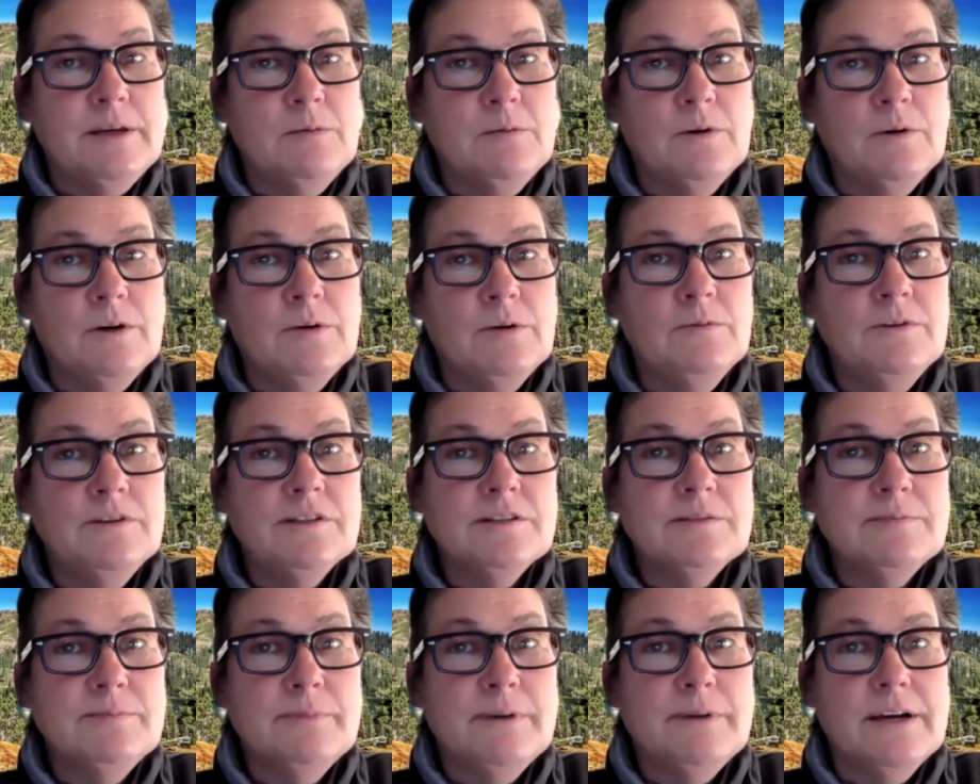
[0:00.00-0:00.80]
One
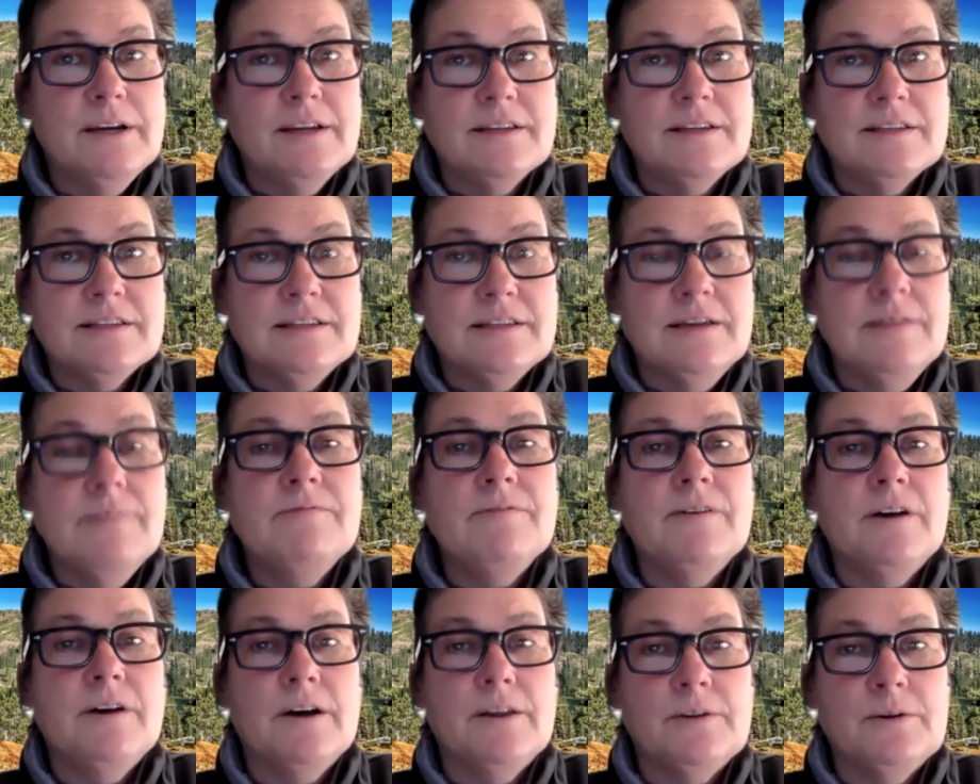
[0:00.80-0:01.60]
was my
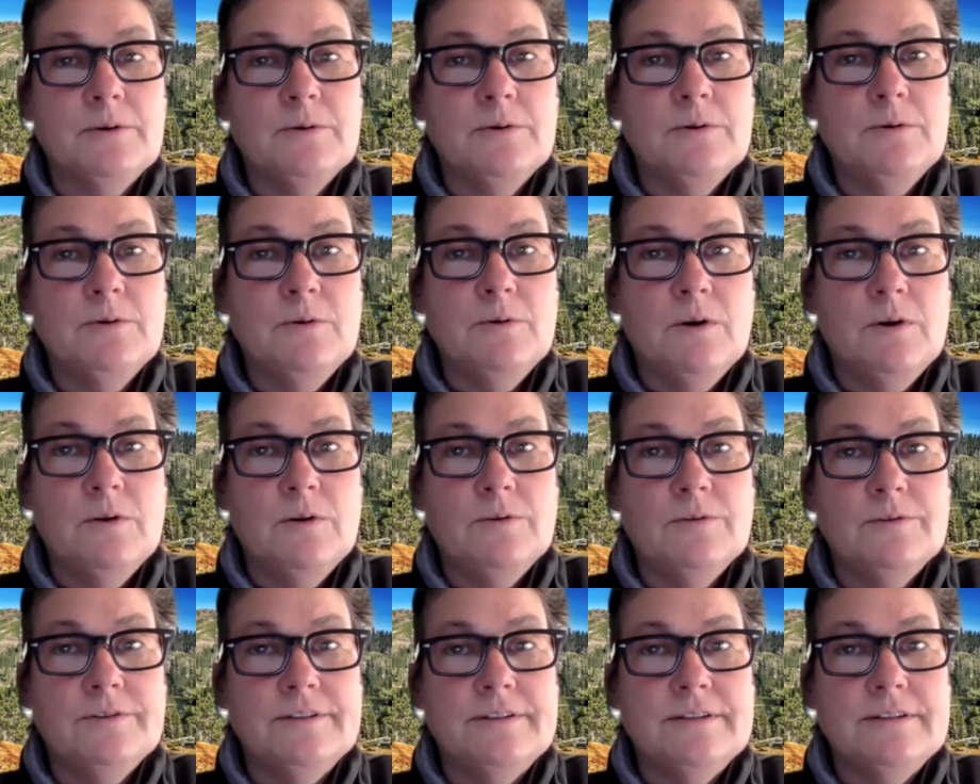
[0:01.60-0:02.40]
stepfather, who
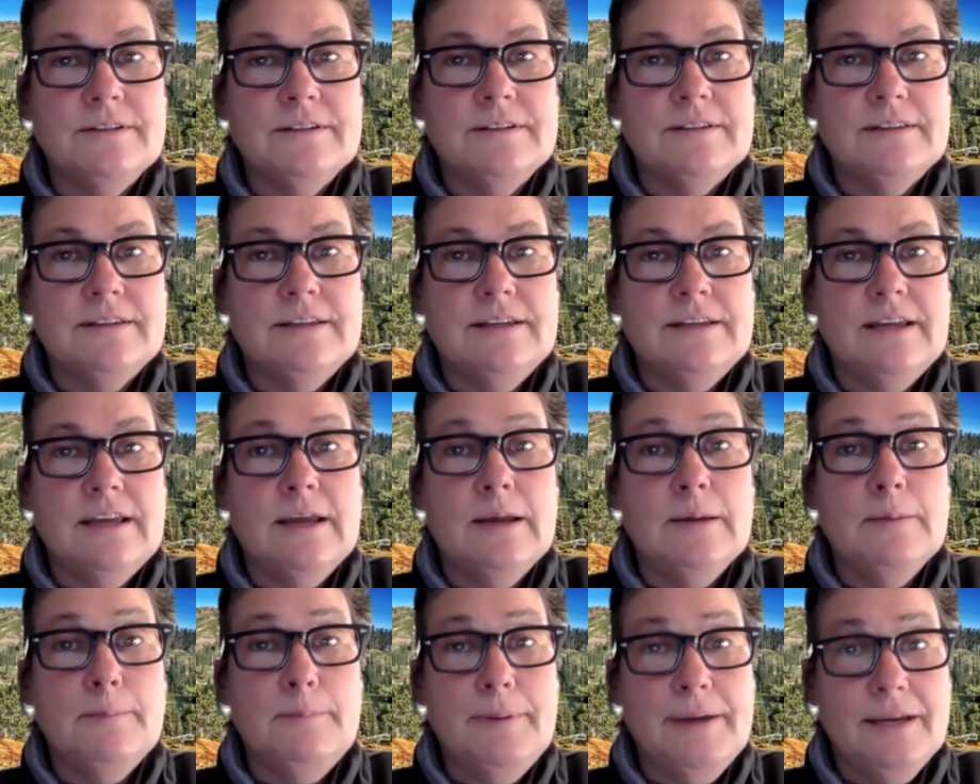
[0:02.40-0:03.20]
owned the
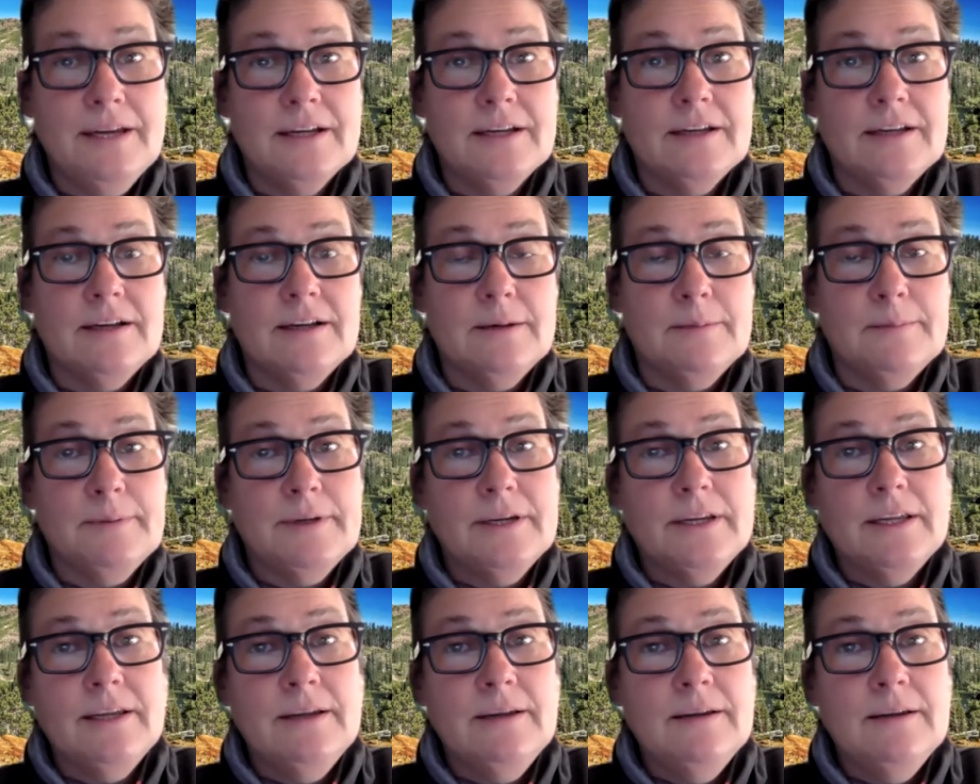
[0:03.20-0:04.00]
Ampeg
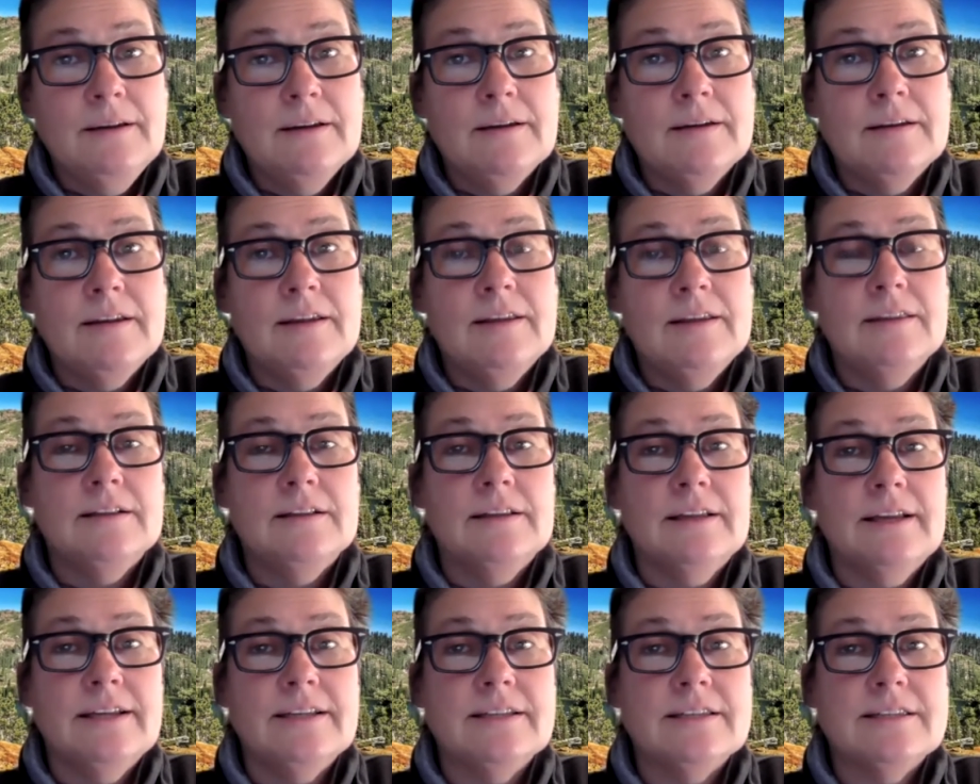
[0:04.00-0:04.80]
company in the
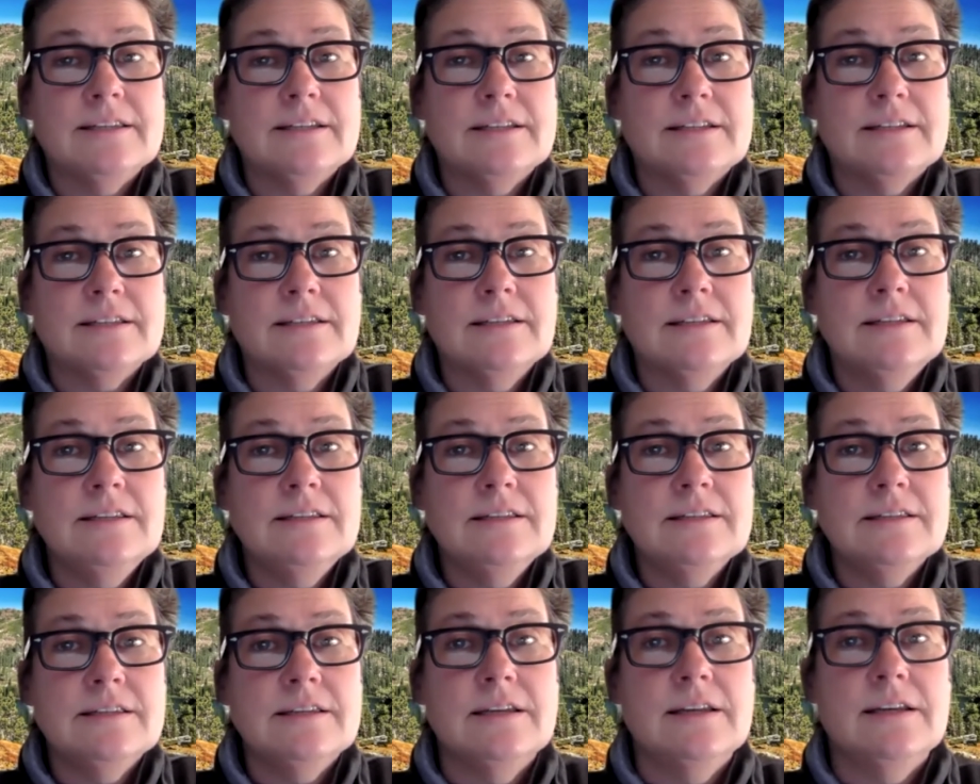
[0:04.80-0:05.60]
late
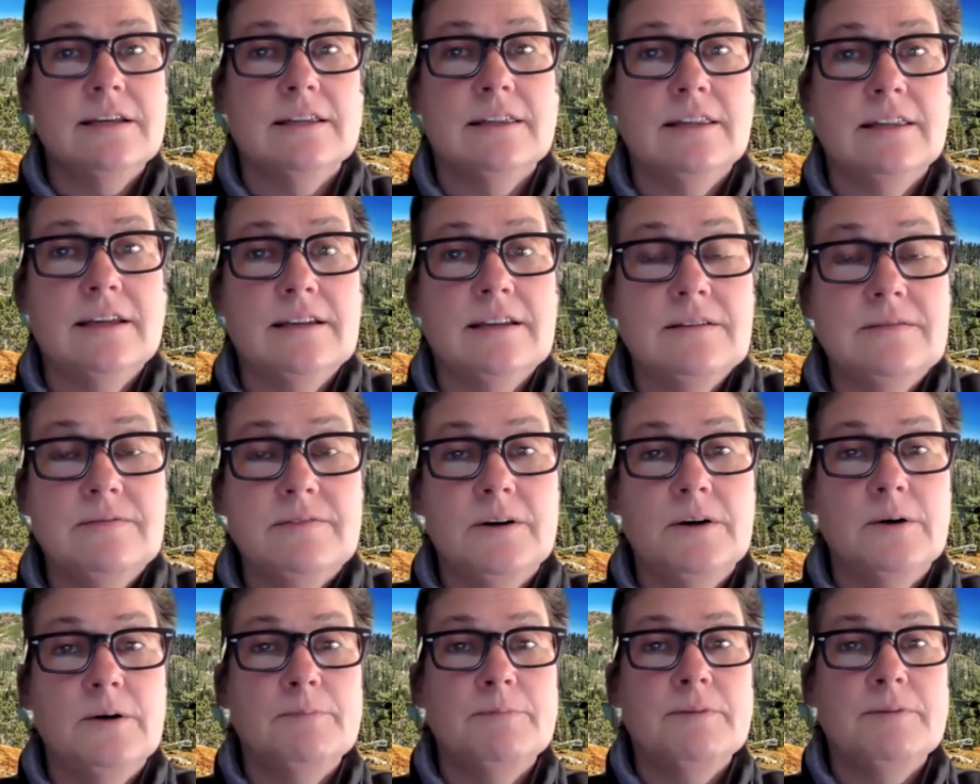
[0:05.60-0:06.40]
60s, and they
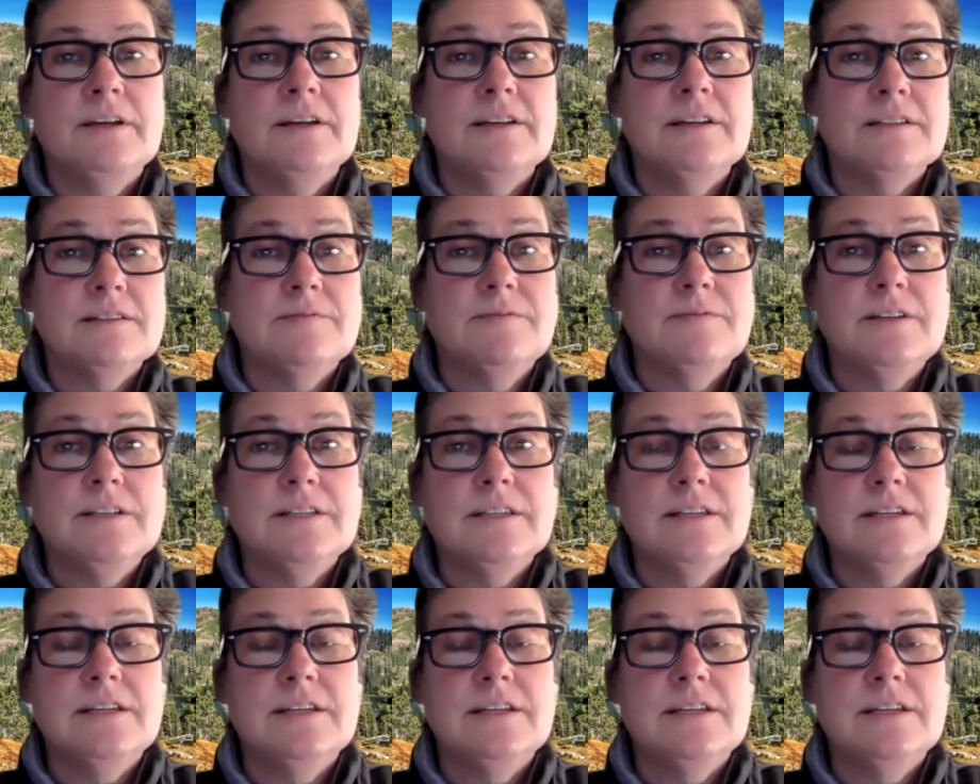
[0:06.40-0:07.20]
developed the
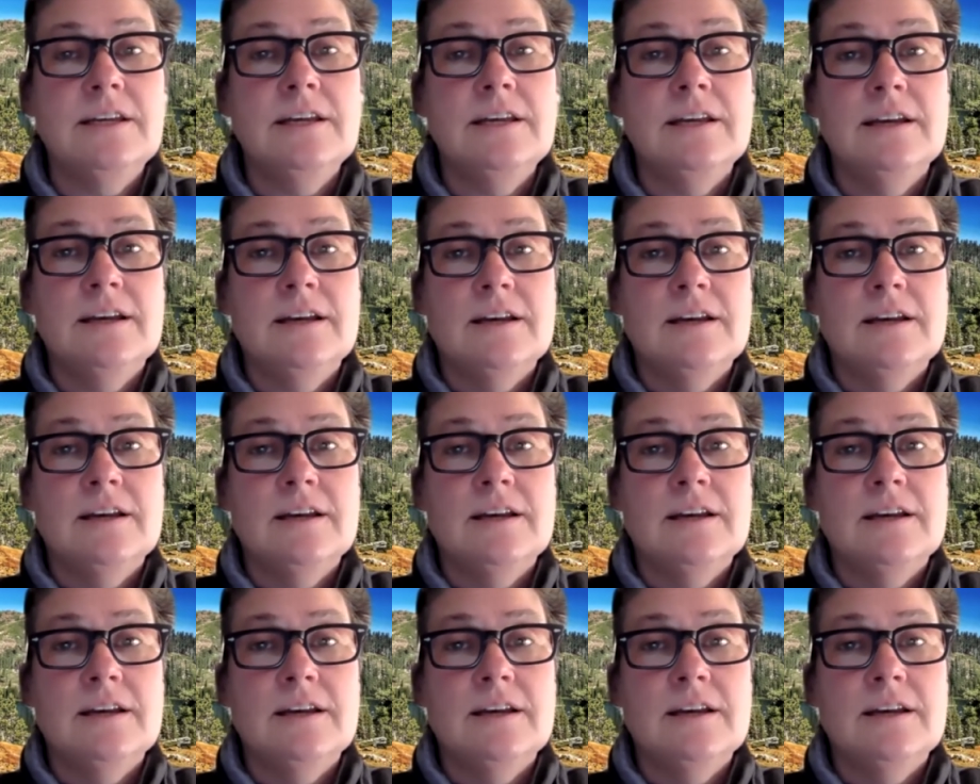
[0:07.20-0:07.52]
SVT